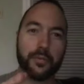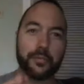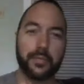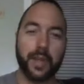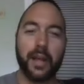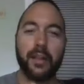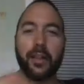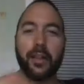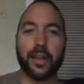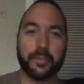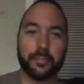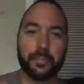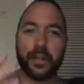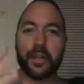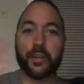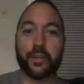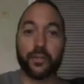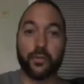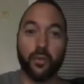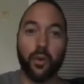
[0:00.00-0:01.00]
Not like
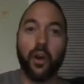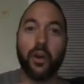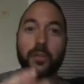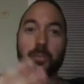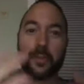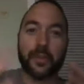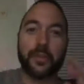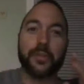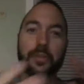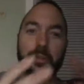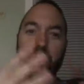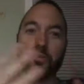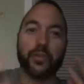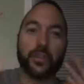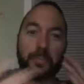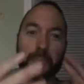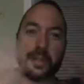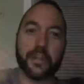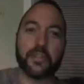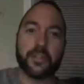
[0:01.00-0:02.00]
because you lost, but, you know,
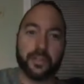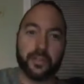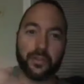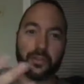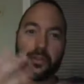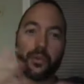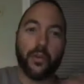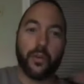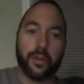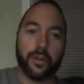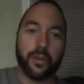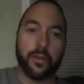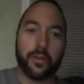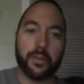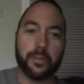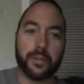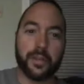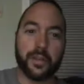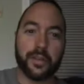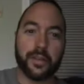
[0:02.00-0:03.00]
just because of the score, you know what
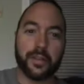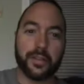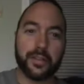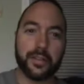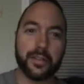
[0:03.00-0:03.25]
I'm saying?